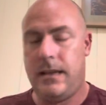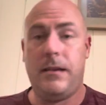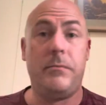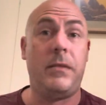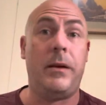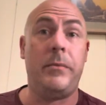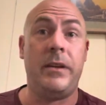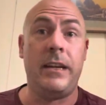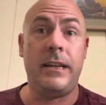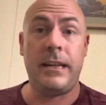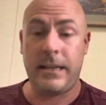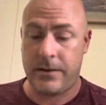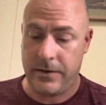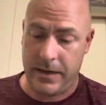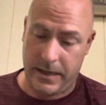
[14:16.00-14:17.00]
my Mini
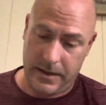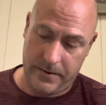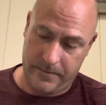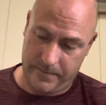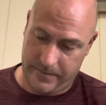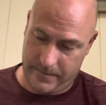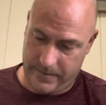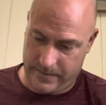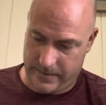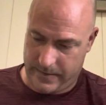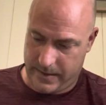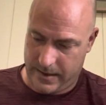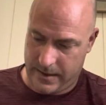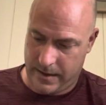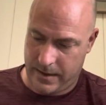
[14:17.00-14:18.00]
Deer Creek,
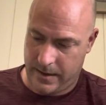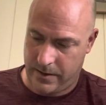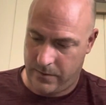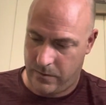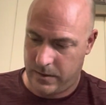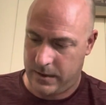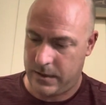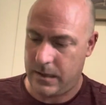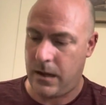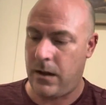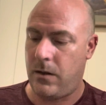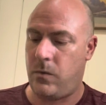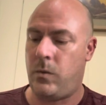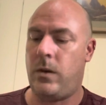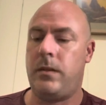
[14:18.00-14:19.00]
which is
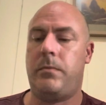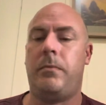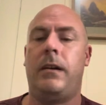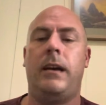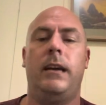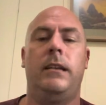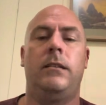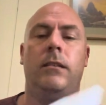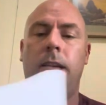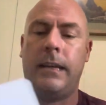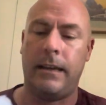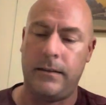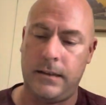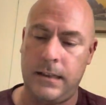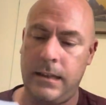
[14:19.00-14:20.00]
artwork by Donna
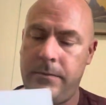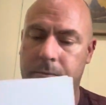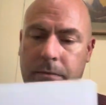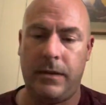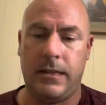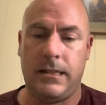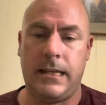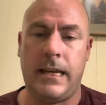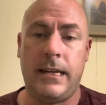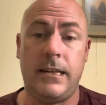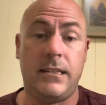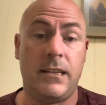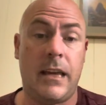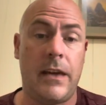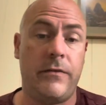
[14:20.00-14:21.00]
Gelsinger. Again, it's
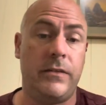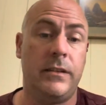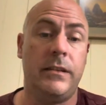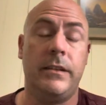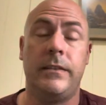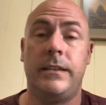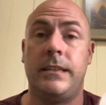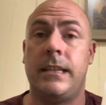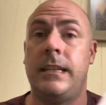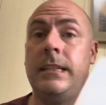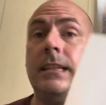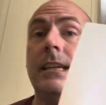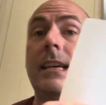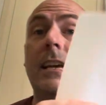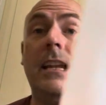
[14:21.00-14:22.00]
in a Heaven and Earth design.
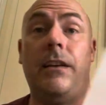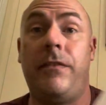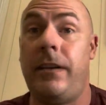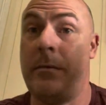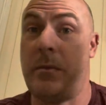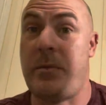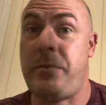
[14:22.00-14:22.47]
I found my